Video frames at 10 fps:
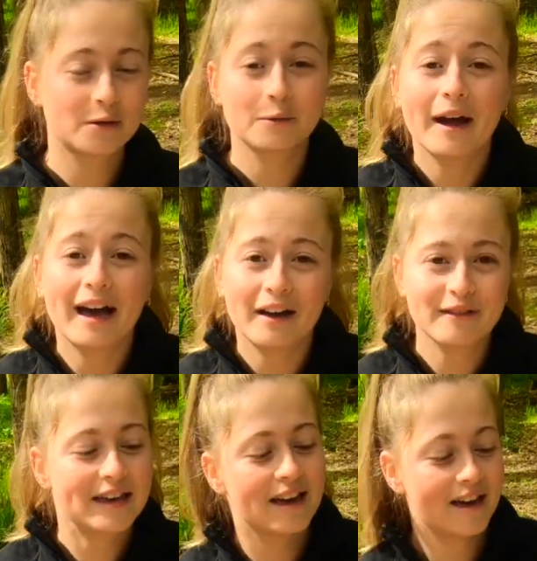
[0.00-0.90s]
So what I have
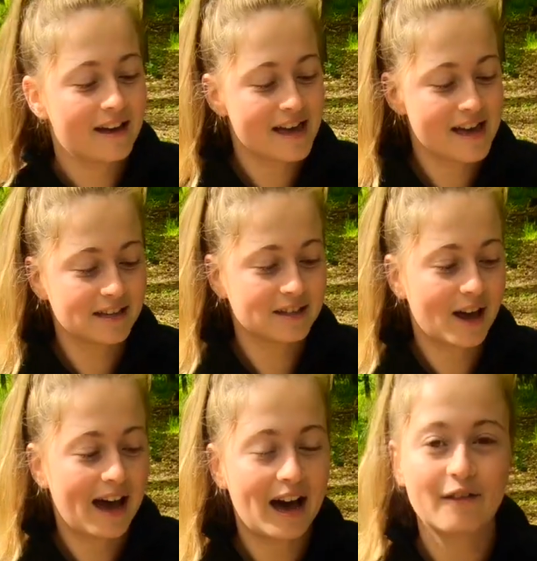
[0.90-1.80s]
here is
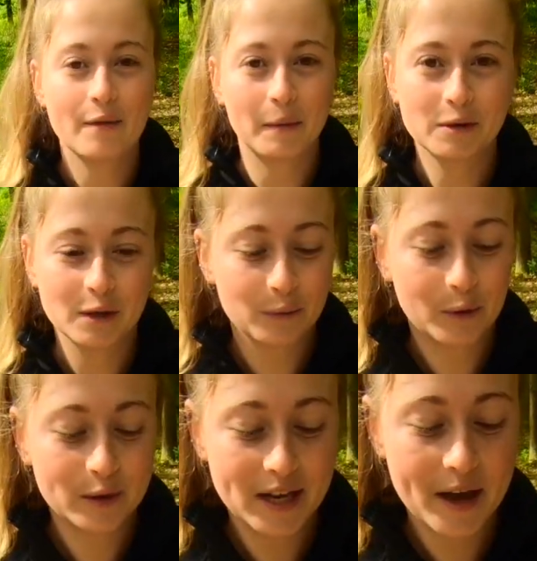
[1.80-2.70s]
I have a bottle of
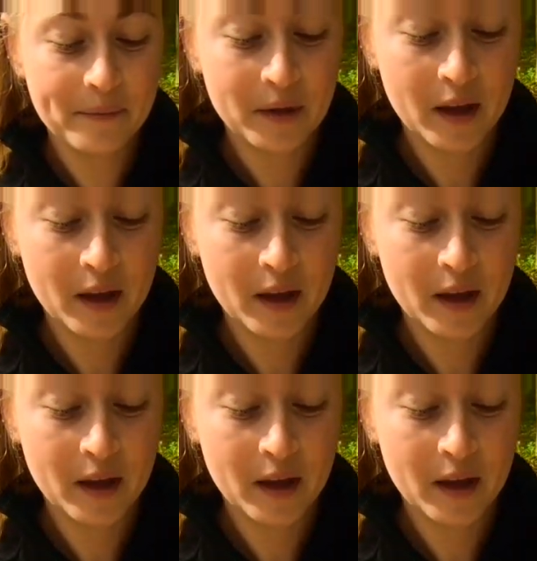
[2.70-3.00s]
water,